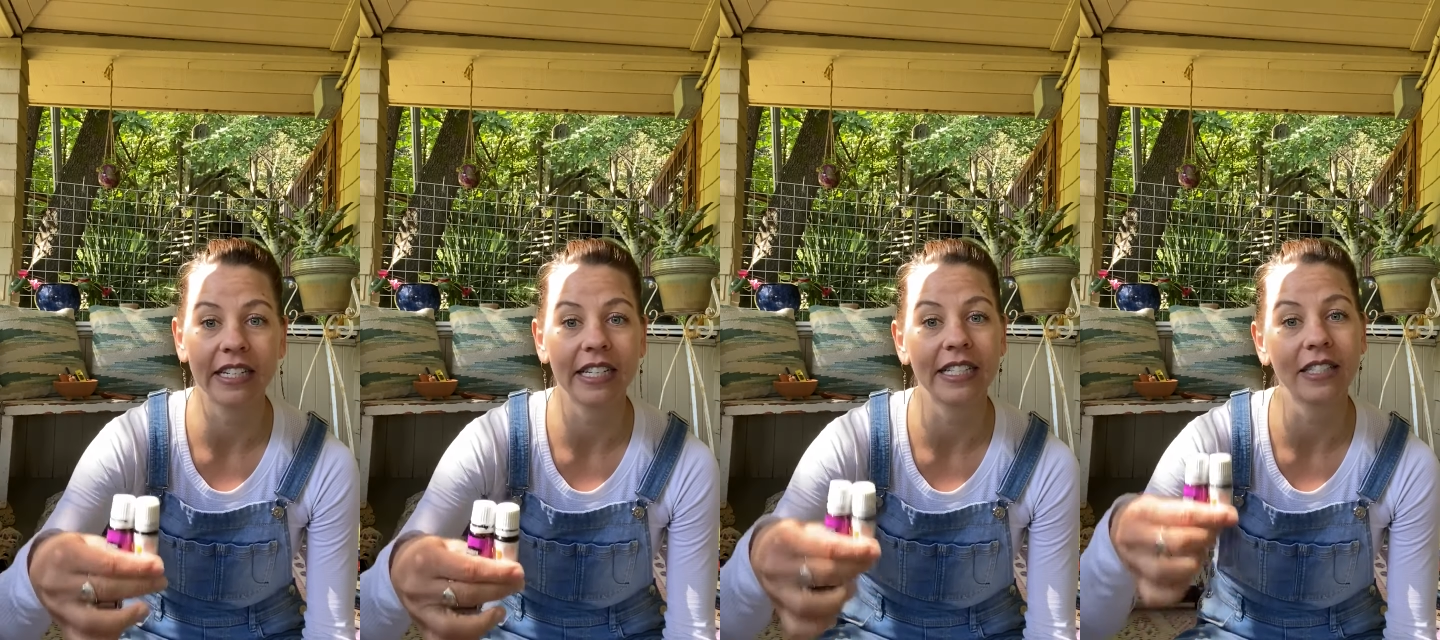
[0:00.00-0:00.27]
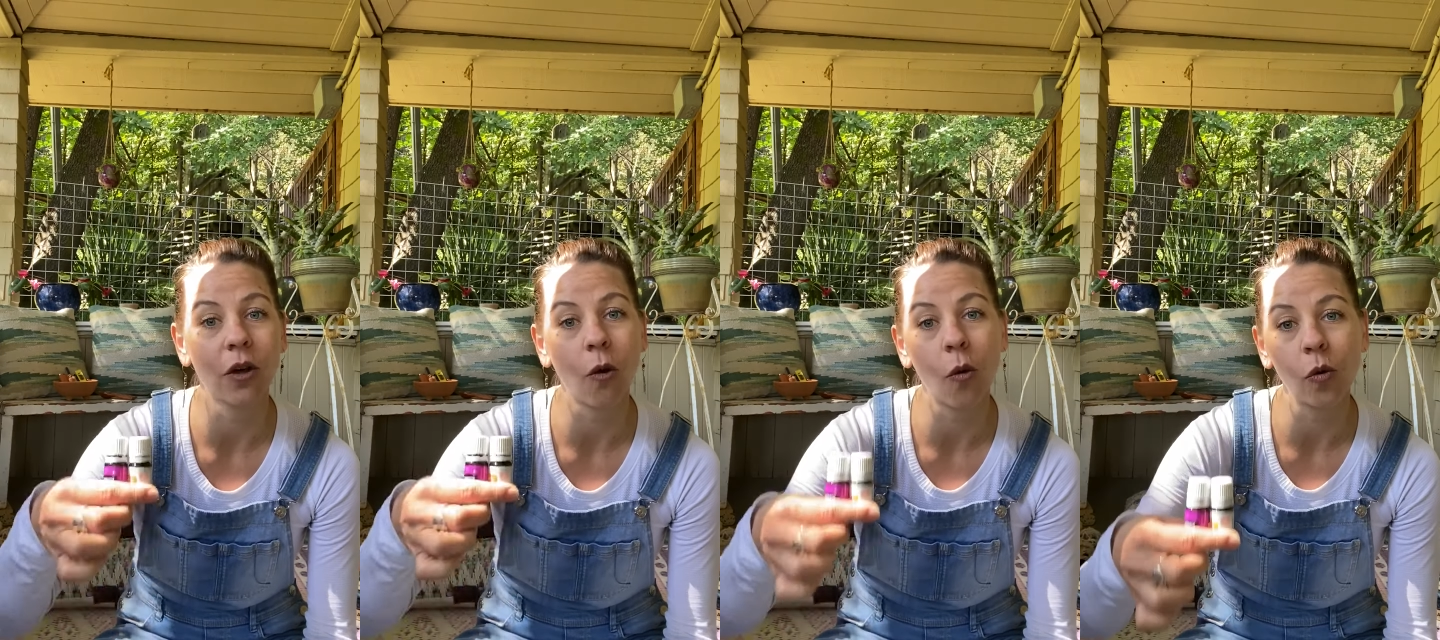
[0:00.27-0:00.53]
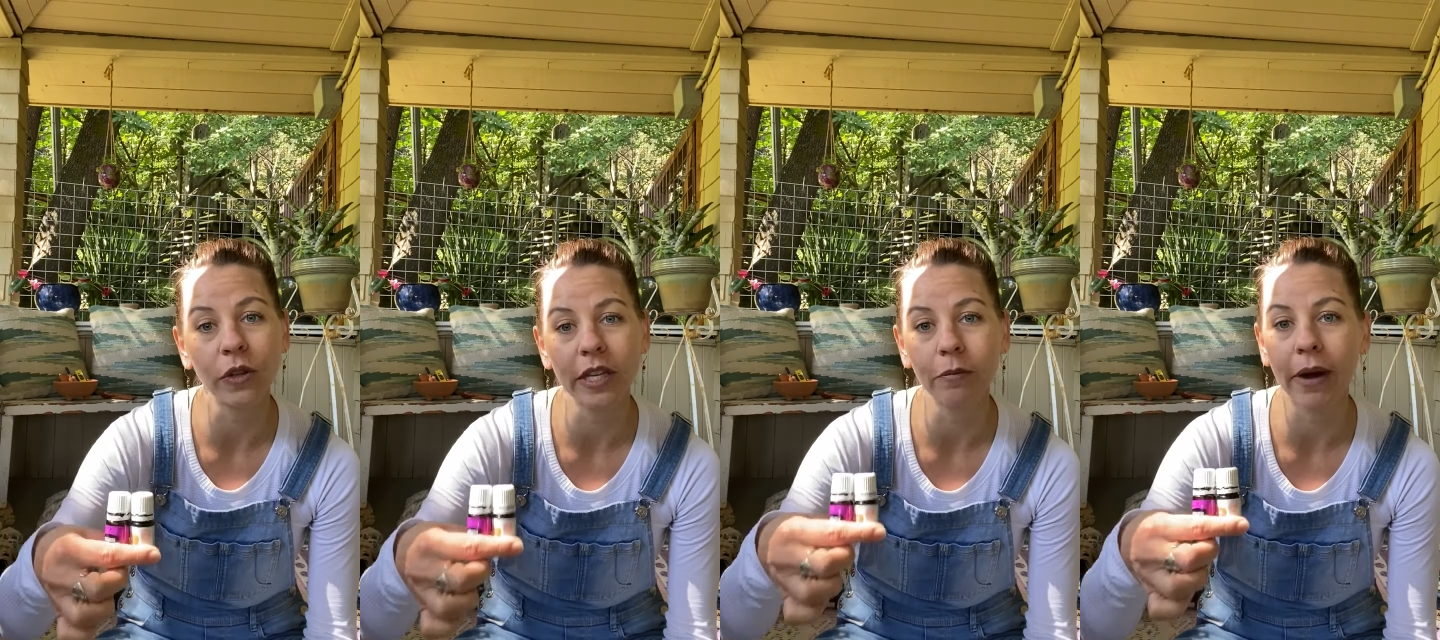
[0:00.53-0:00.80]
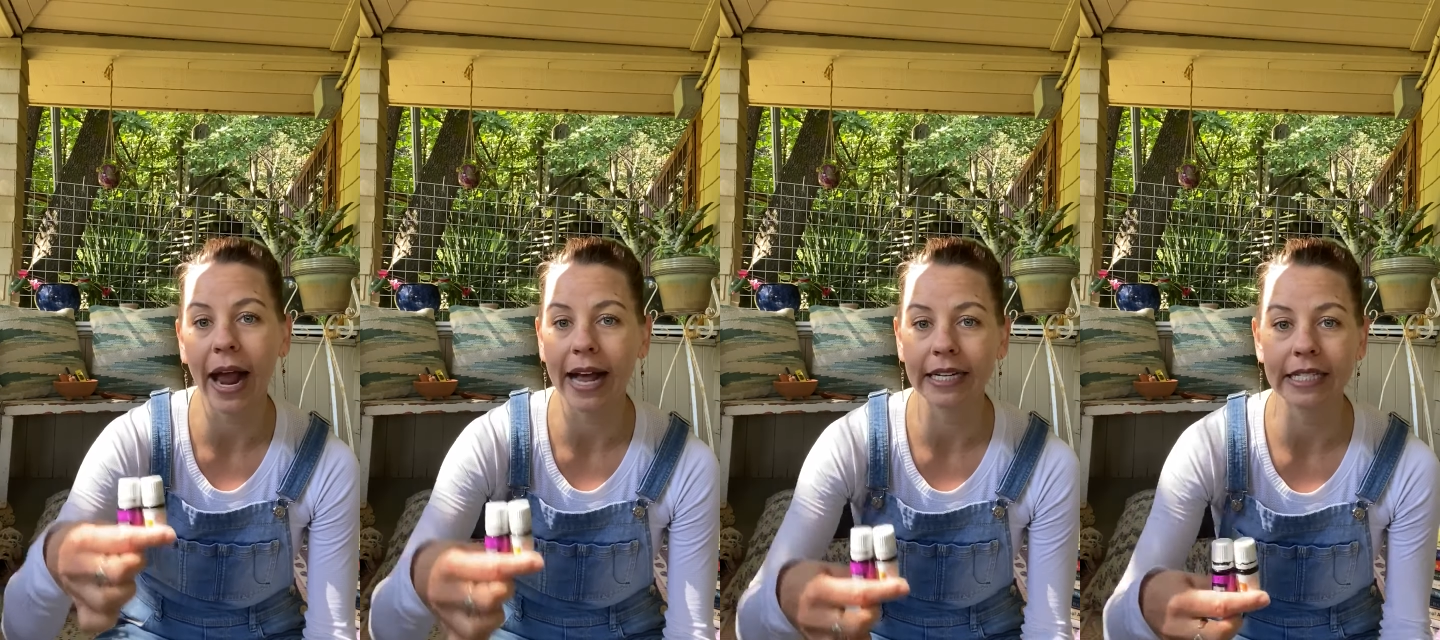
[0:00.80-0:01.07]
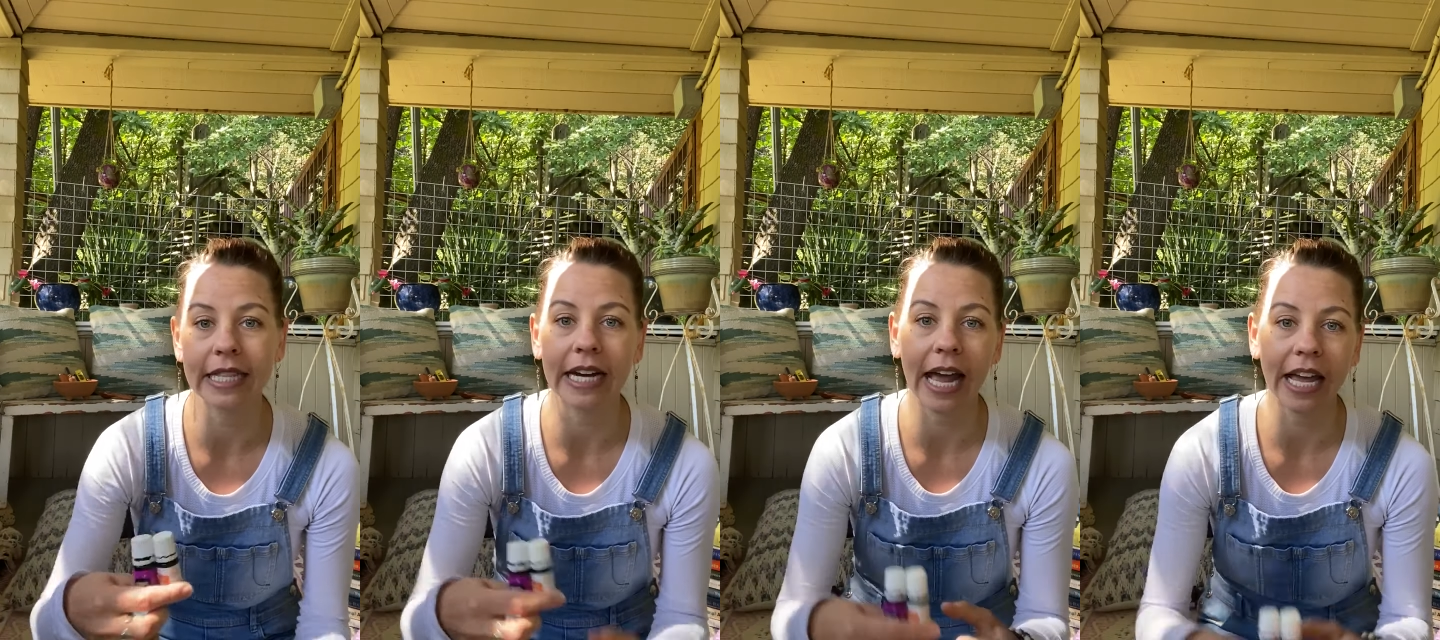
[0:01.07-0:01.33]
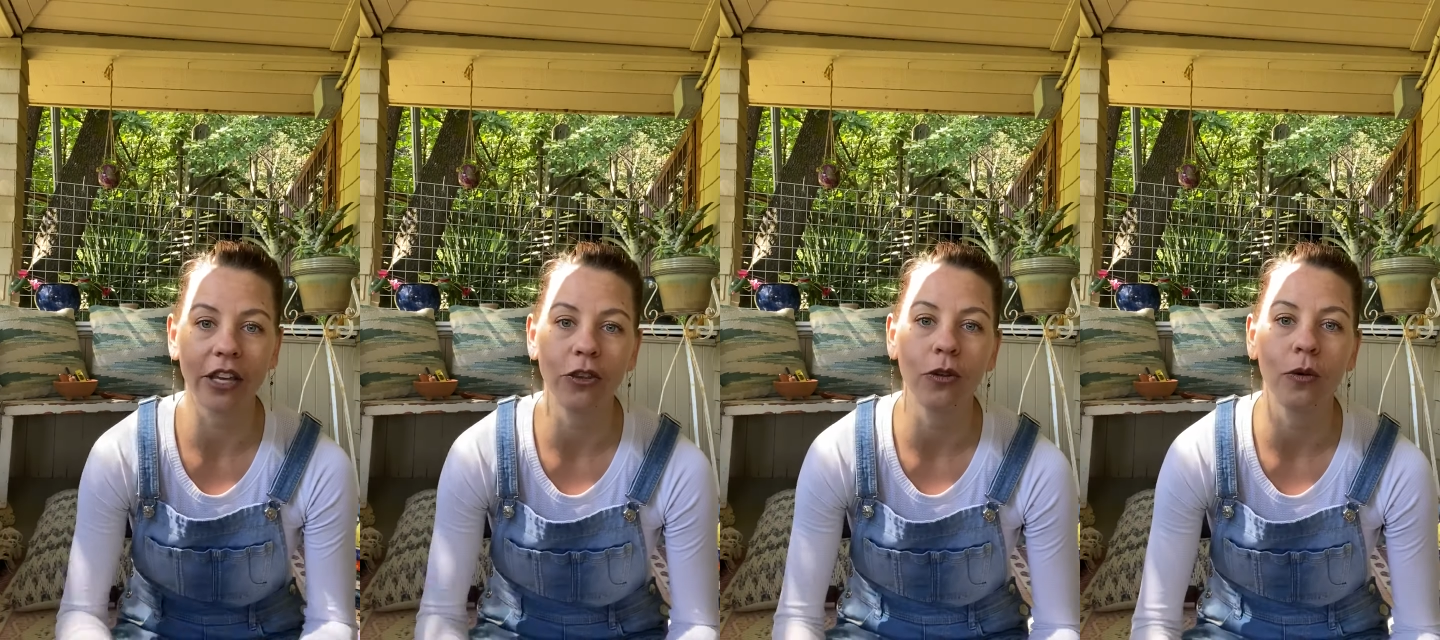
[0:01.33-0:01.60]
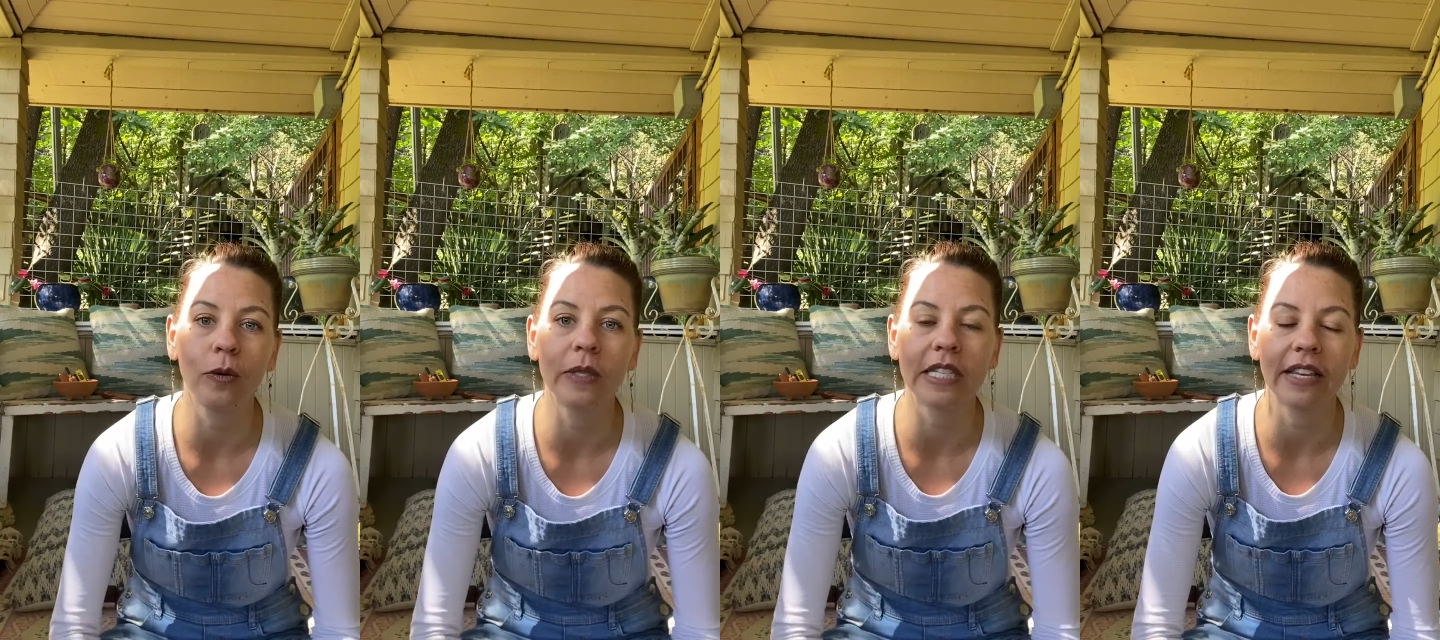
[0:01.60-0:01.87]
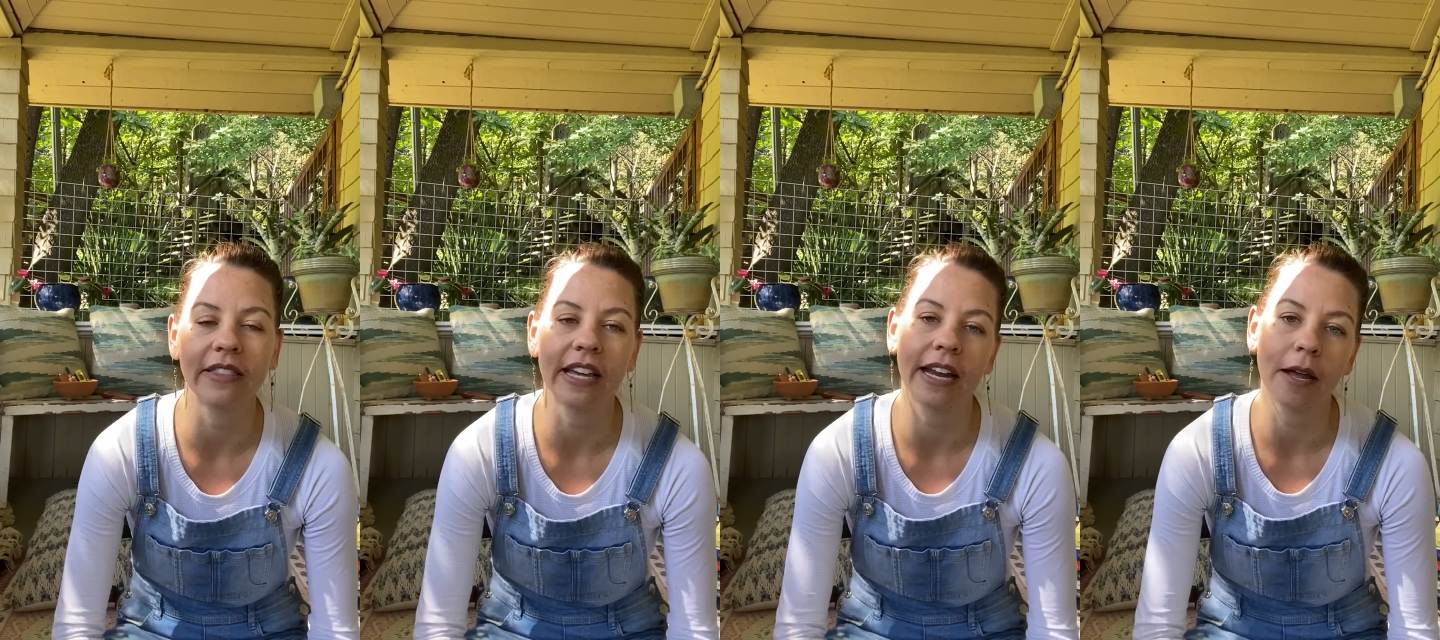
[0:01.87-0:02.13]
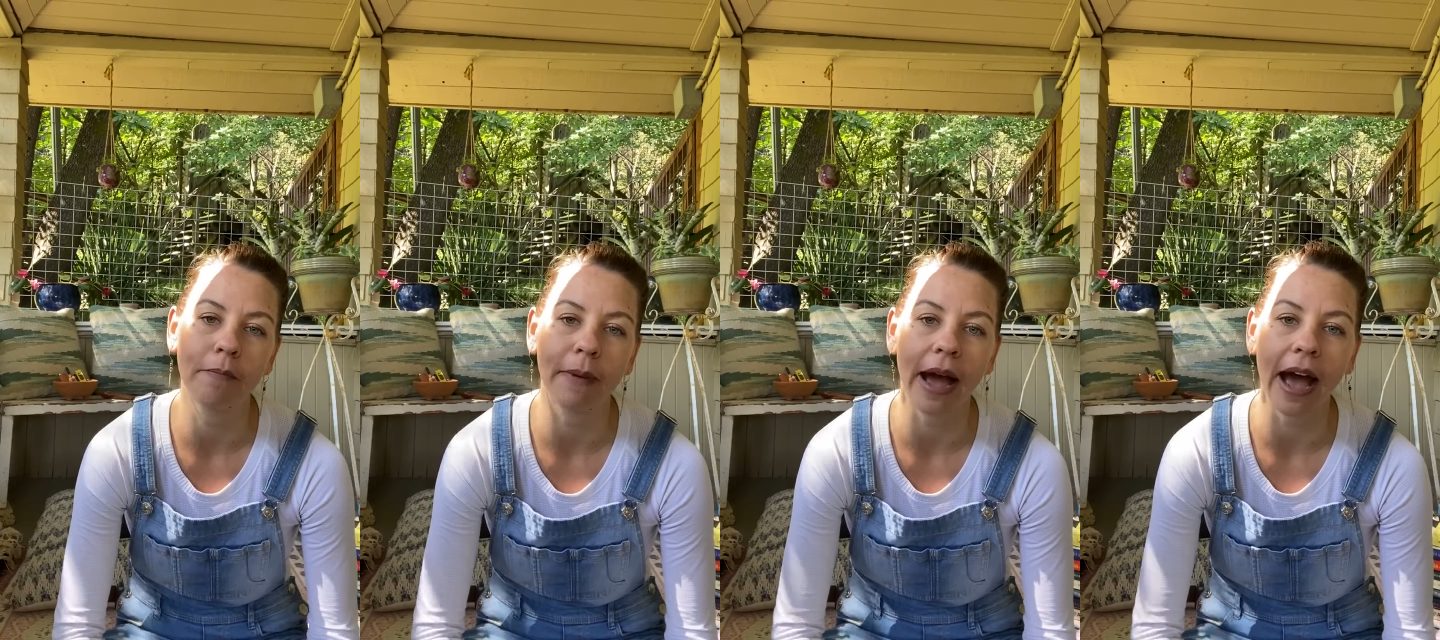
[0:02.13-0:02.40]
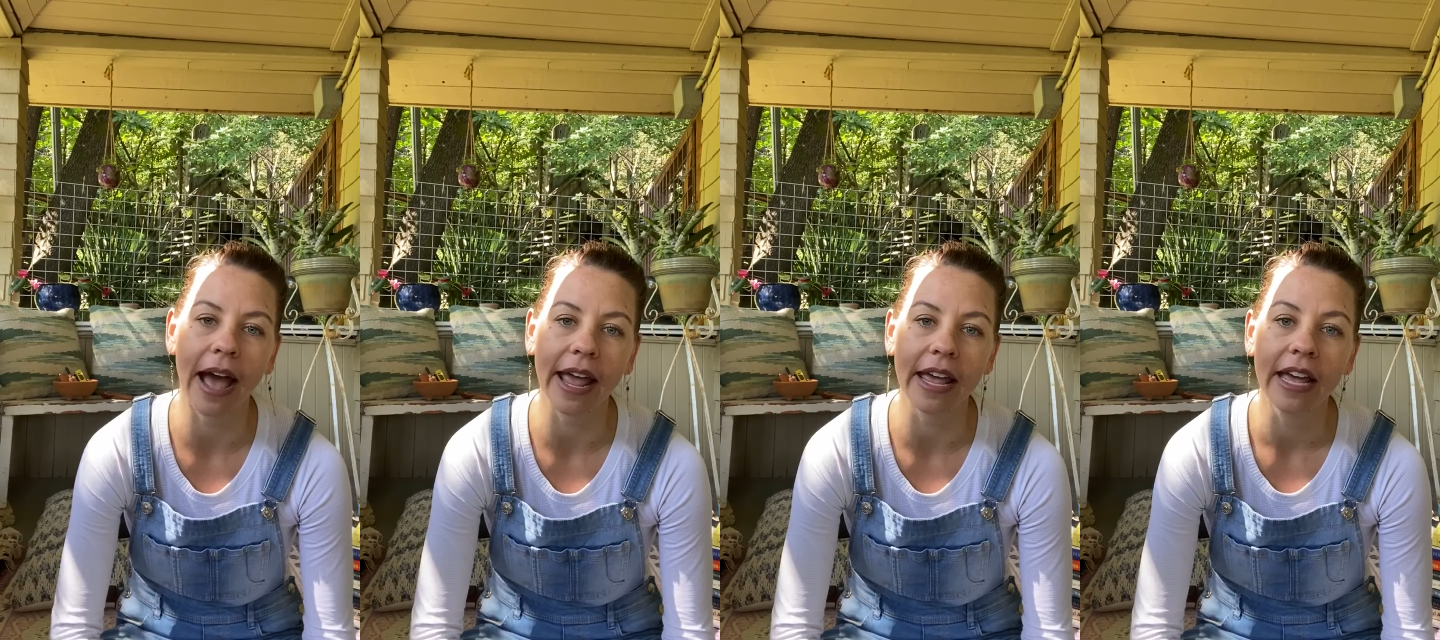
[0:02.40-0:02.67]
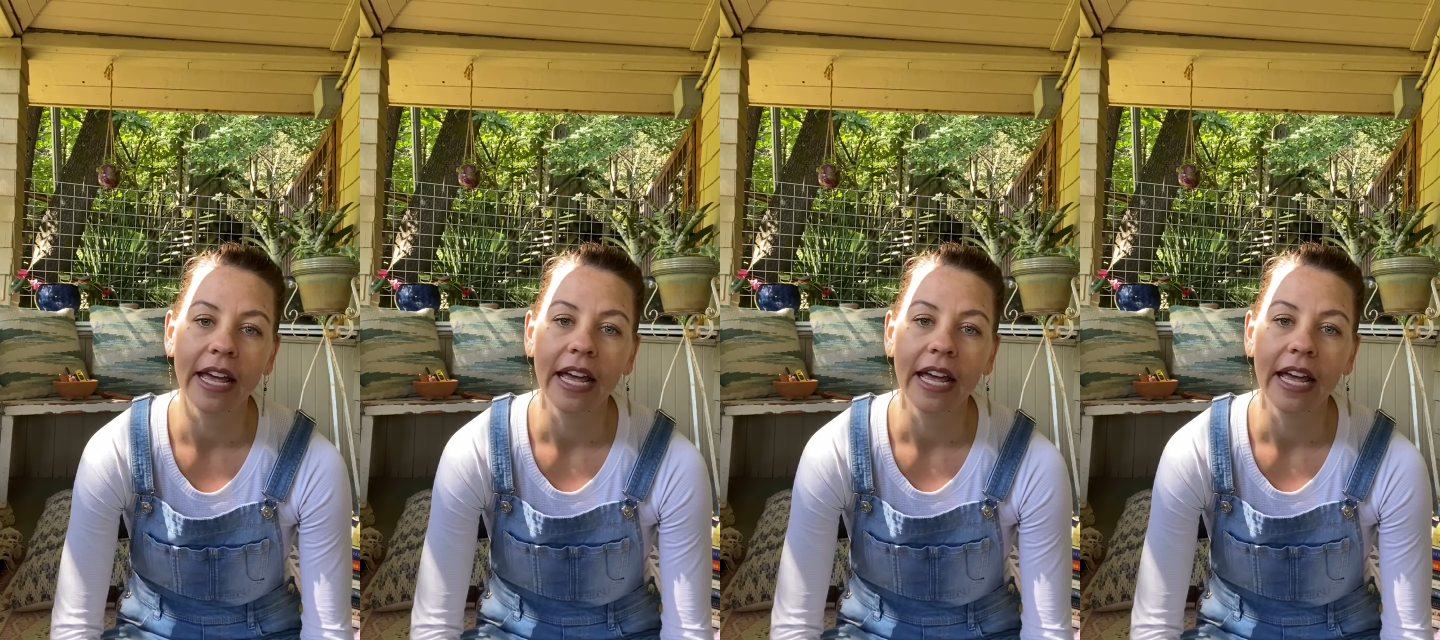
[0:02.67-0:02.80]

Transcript: It's the only brand that I use and that I buy.